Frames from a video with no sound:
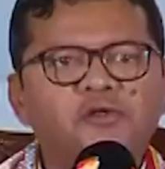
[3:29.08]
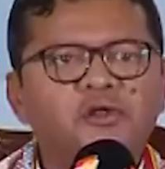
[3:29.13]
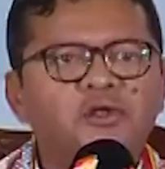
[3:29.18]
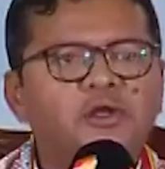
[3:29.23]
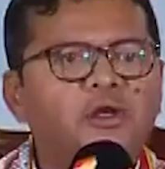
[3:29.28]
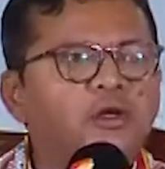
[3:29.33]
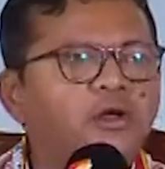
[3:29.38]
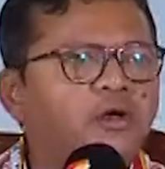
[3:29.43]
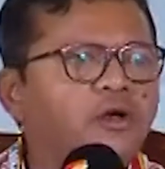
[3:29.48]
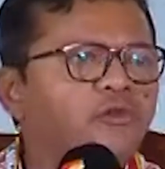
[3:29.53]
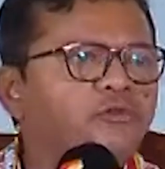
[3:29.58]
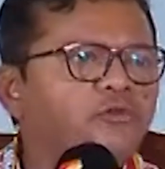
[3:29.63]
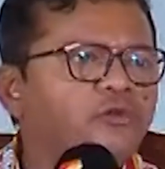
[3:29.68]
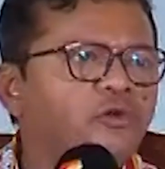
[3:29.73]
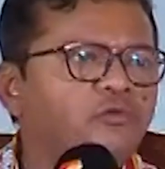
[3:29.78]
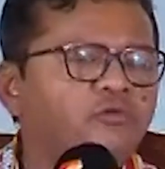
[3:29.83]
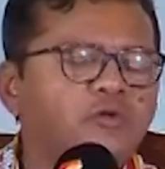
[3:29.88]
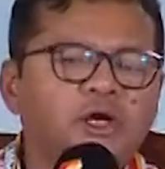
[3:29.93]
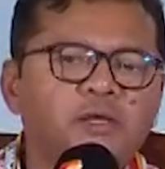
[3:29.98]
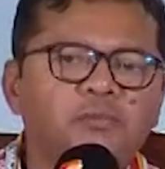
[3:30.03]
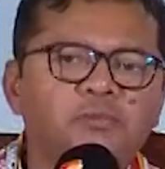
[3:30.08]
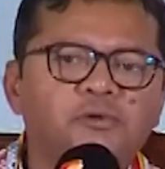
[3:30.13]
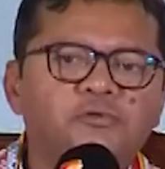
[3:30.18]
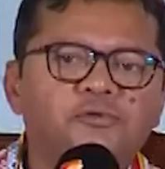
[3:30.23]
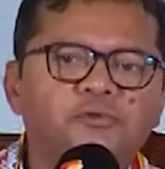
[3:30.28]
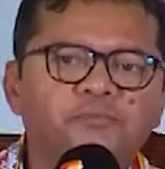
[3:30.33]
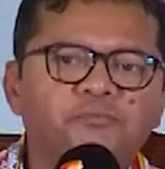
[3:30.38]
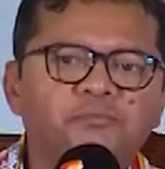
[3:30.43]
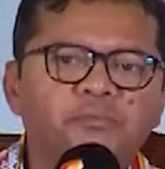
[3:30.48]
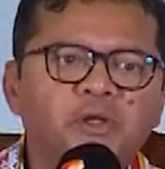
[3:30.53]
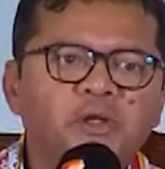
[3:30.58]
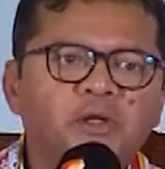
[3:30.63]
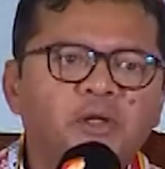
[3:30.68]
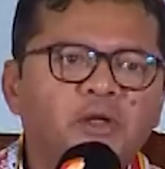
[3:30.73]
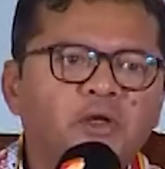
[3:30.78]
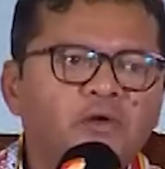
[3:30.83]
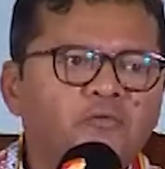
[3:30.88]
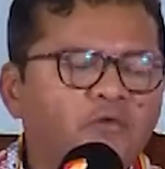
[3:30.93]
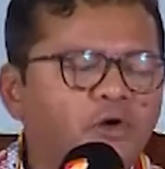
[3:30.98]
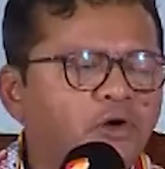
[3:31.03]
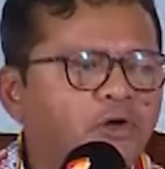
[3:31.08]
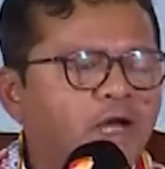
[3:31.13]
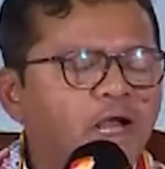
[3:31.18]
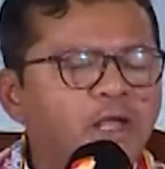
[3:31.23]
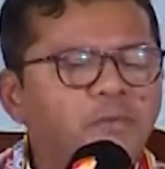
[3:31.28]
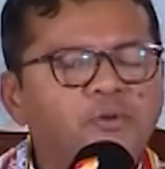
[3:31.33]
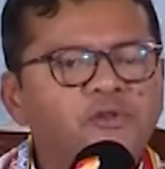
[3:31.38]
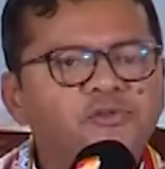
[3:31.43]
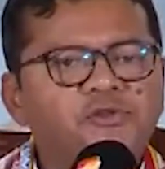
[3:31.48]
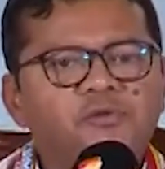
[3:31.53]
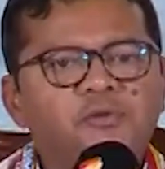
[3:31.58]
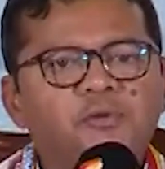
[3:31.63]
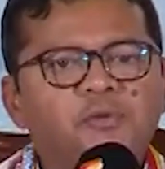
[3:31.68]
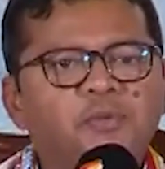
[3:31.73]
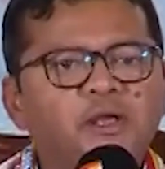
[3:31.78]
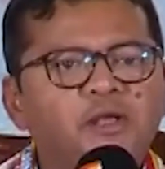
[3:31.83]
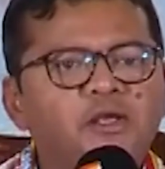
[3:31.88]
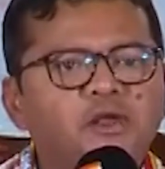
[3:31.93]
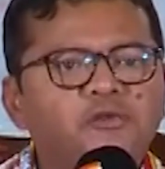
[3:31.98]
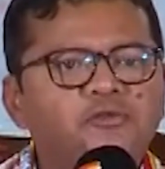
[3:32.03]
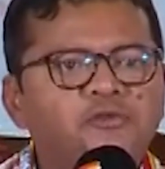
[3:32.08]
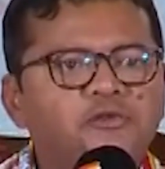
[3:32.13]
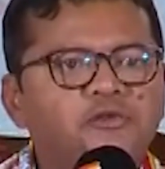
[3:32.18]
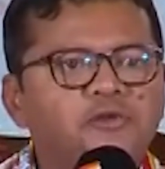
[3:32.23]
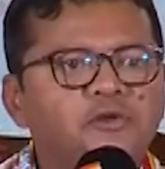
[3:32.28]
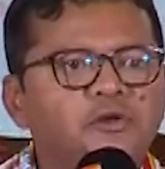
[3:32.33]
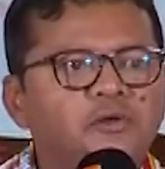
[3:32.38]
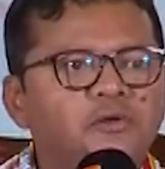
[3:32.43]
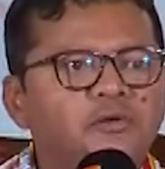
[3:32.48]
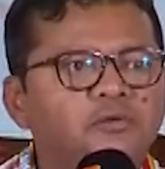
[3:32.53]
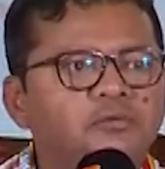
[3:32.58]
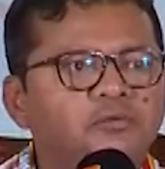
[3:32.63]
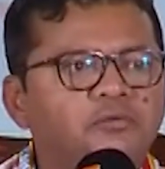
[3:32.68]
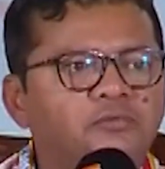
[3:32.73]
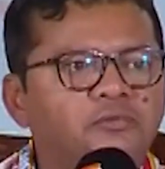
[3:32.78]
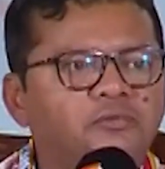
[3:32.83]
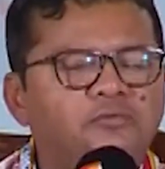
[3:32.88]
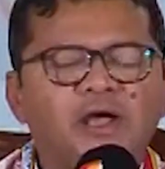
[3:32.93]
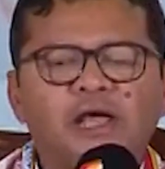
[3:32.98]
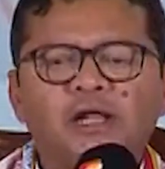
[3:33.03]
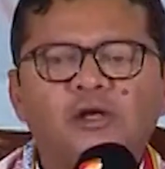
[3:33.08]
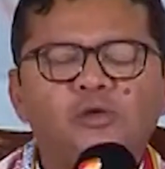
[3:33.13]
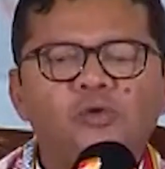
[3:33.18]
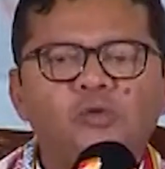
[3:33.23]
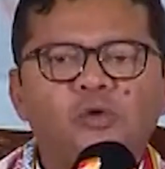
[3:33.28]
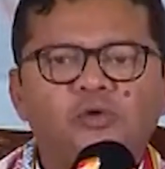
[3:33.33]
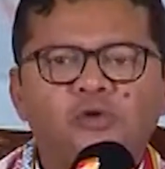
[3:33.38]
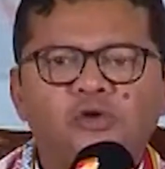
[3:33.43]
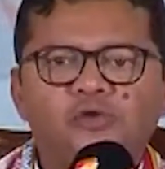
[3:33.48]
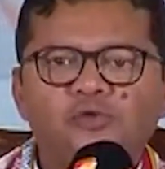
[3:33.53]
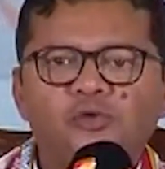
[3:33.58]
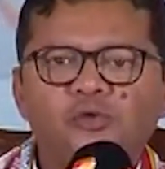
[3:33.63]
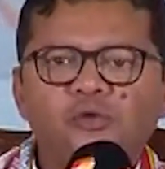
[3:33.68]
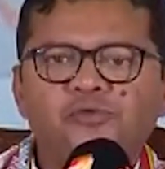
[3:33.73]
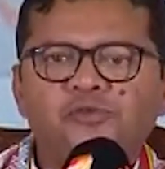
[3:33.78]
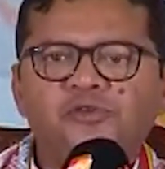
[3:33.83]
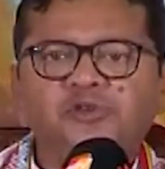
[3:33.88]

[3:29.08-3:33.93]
the interest of tribals. For tribals, our biggest value or resource